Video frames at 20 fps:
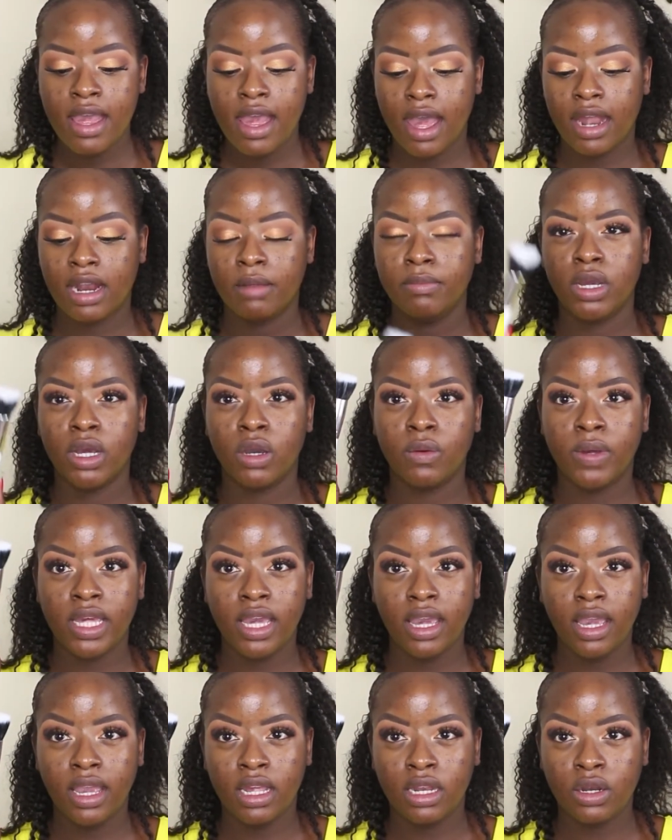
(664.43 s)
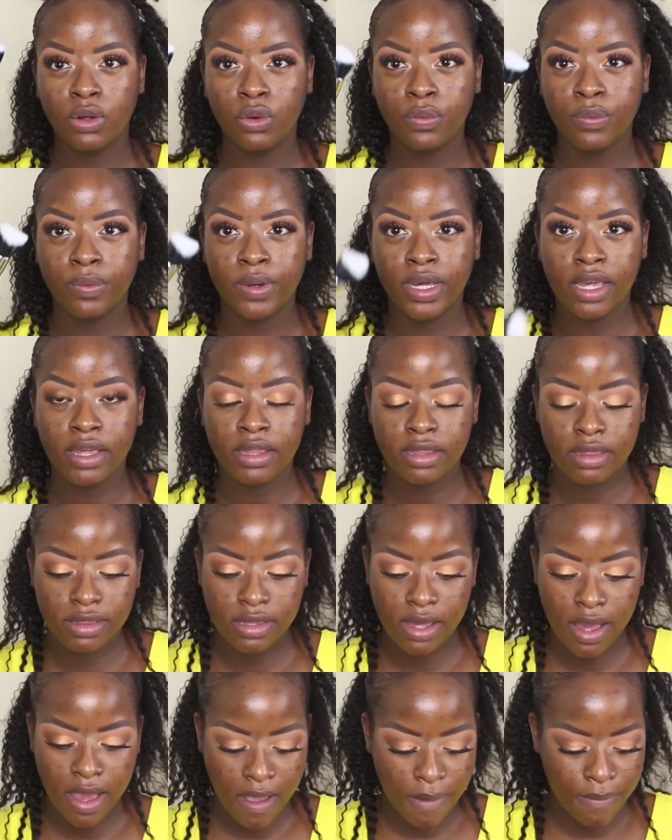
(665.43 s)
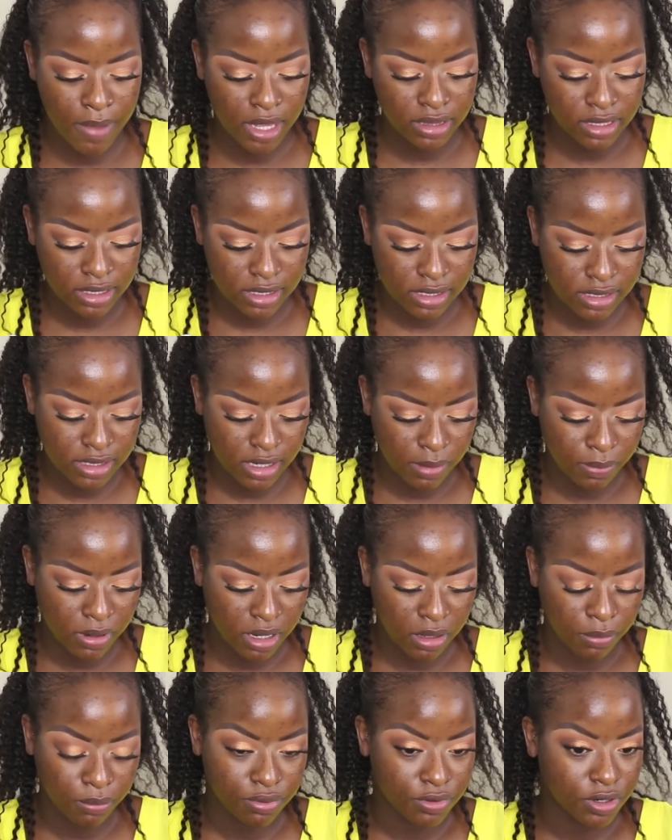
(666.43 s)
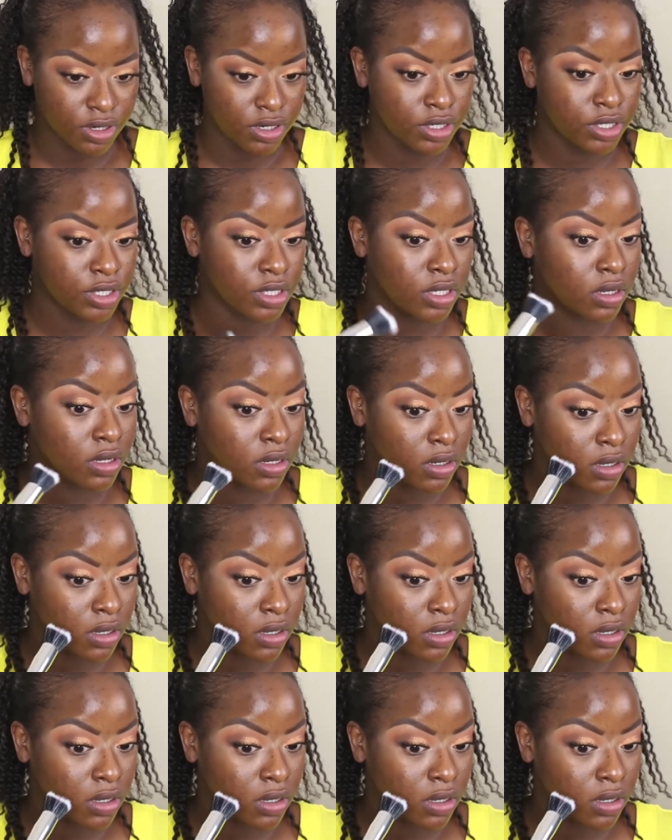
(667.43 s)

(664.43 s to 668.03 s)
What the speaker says: and I'm going in with this stippling brush.